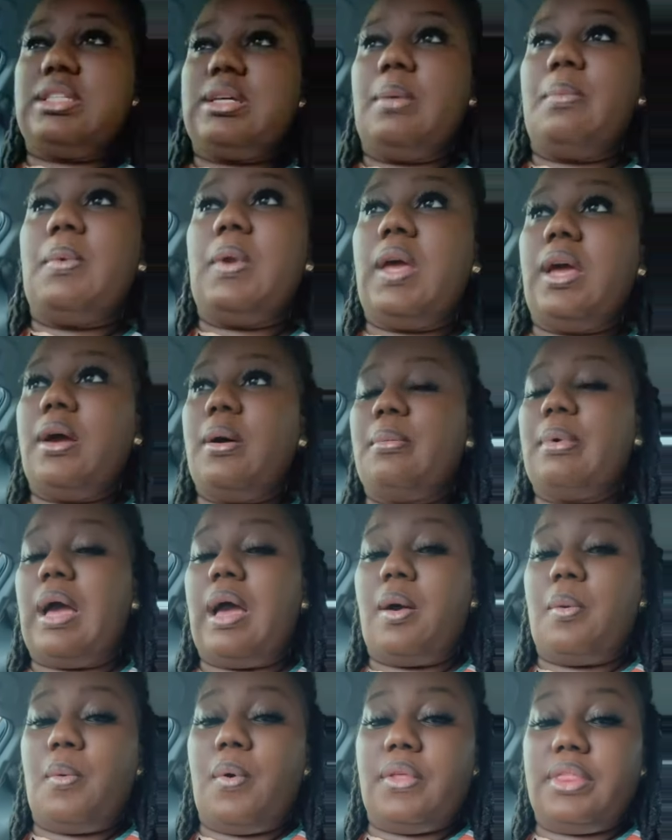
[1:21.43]
coming out, but
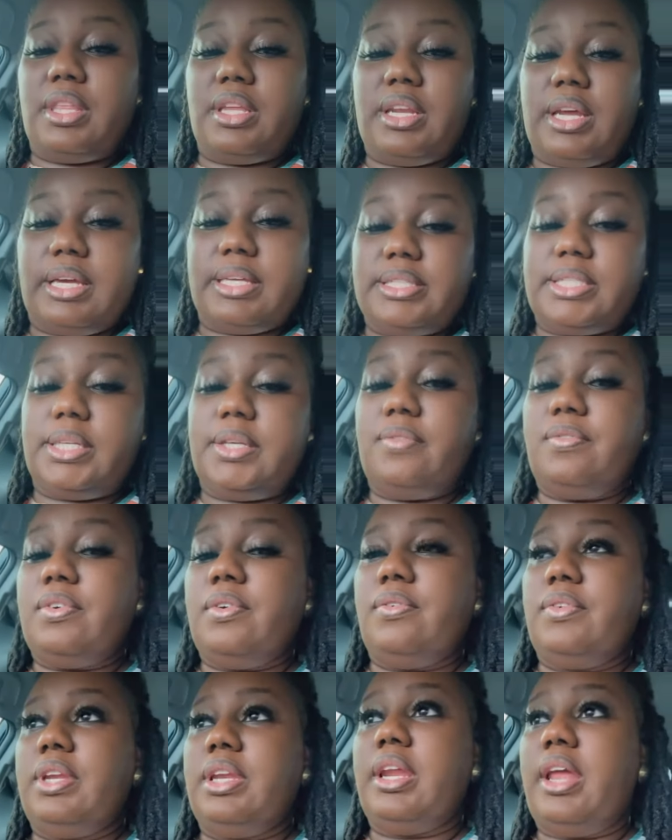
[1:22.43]
I want the
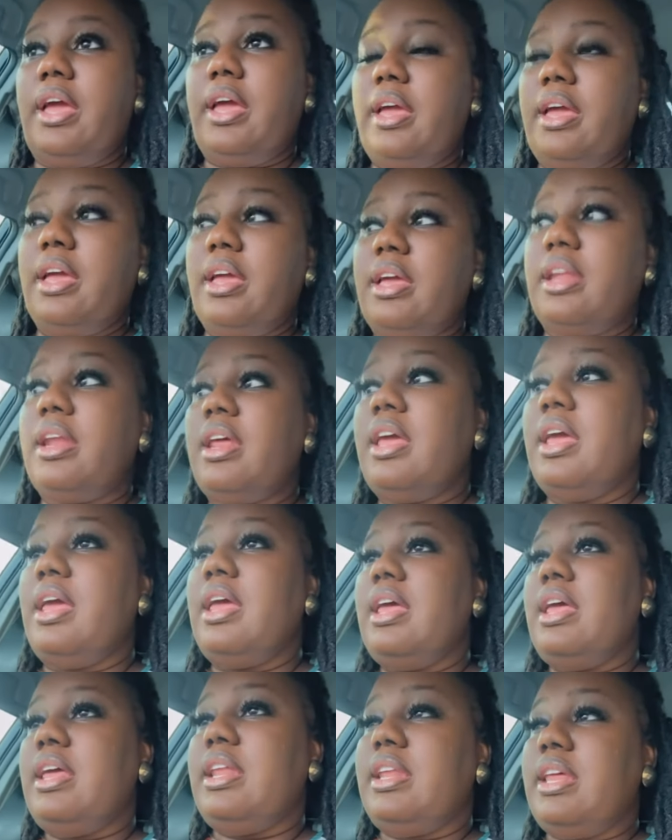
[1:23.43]
1959.
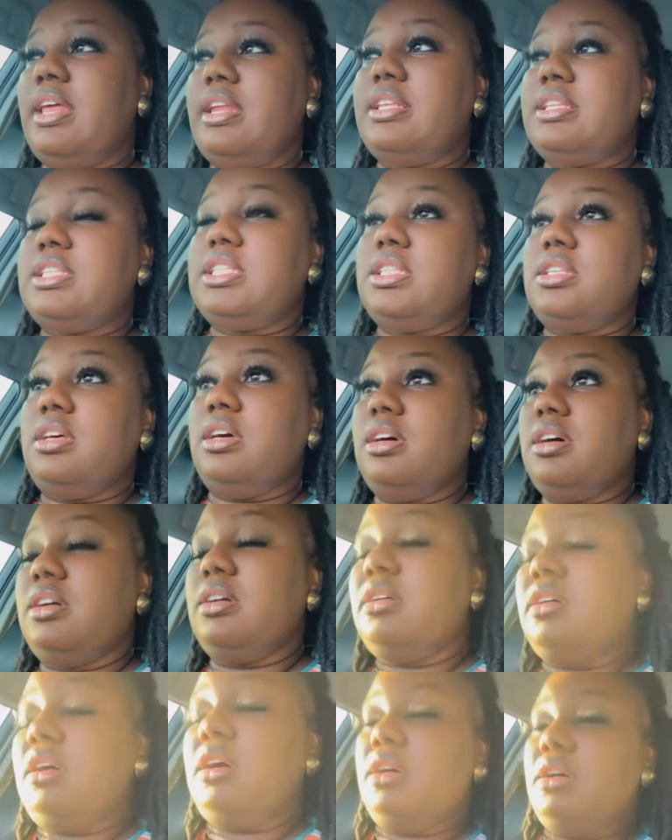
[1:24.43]
That is the
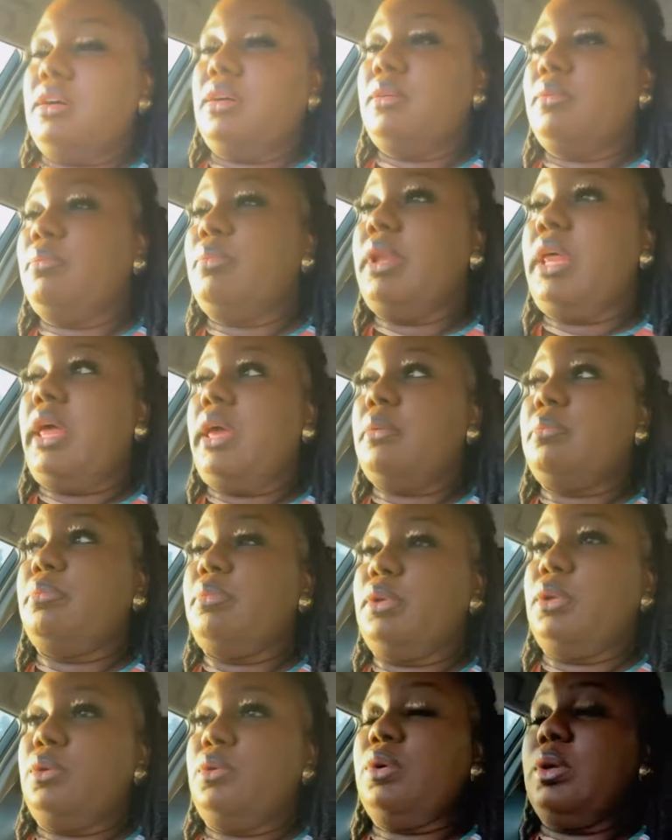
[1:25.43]
uh, black,
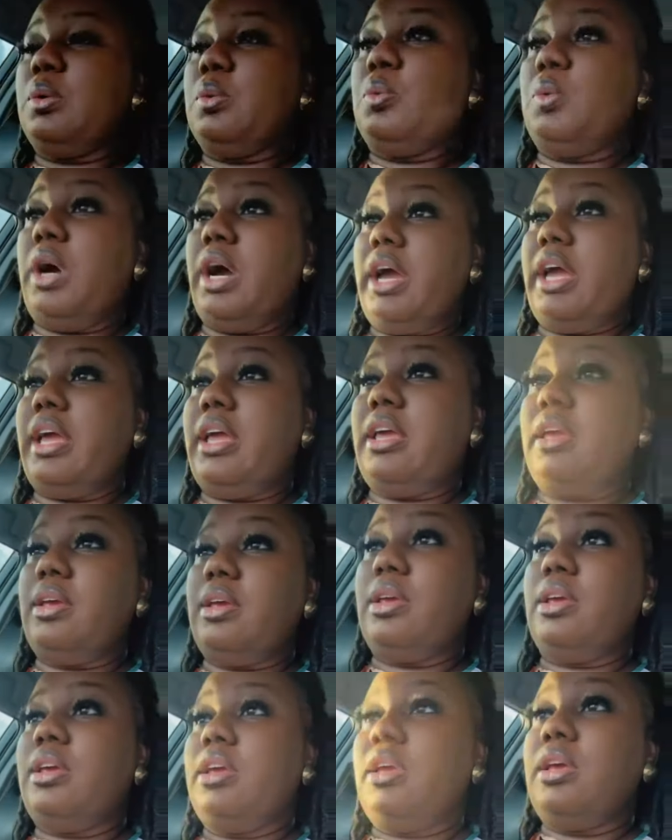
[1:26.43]
blue, and
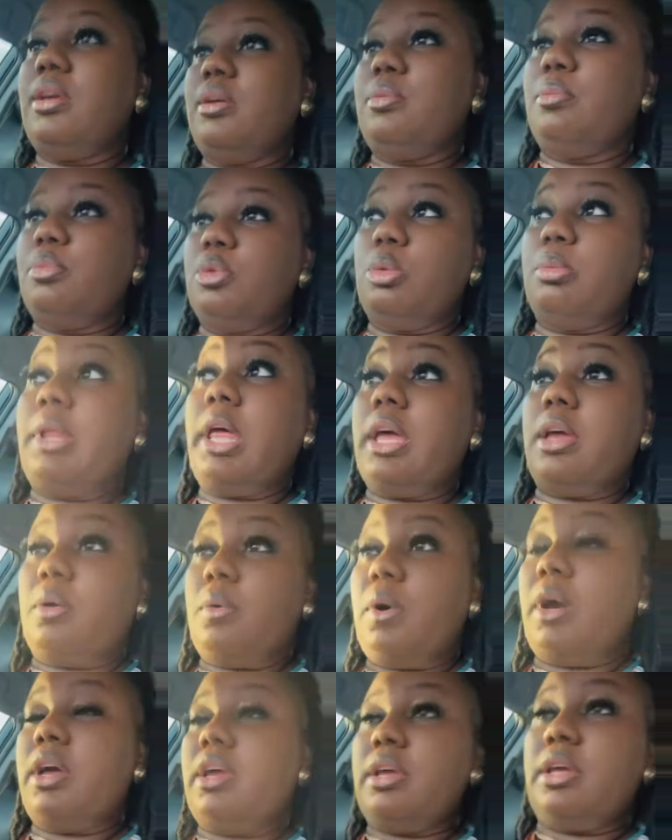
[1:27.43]
white. Blue, black,
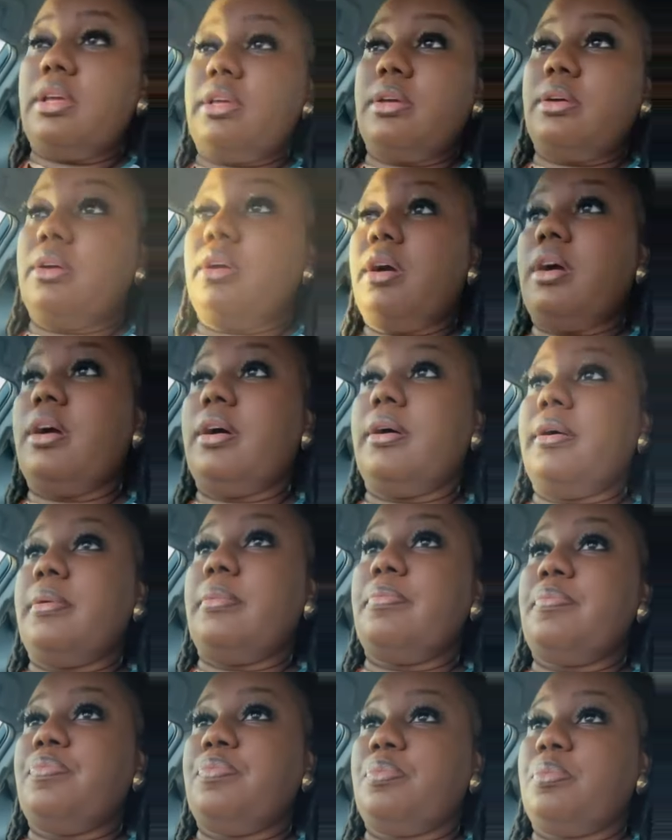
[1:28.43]
and white.
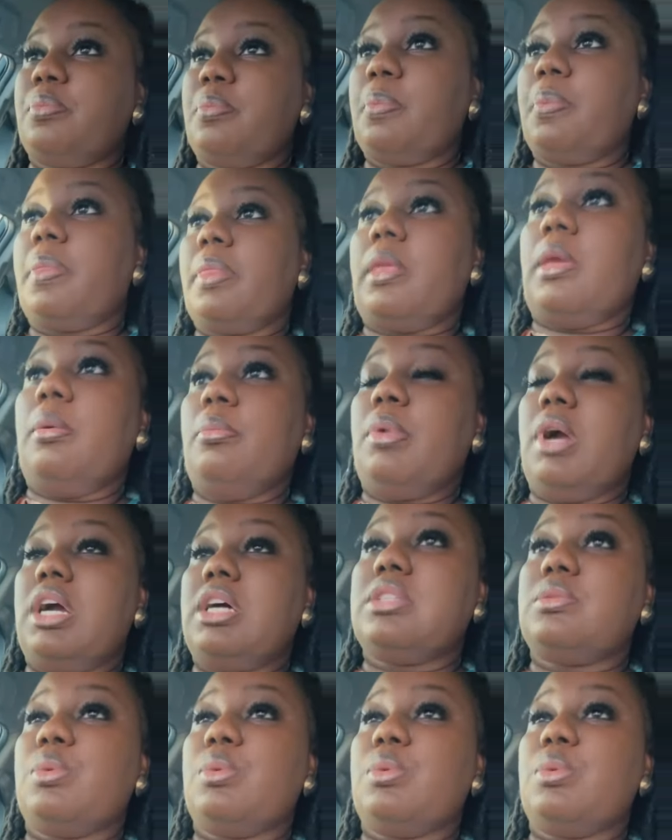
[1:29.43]
Um, because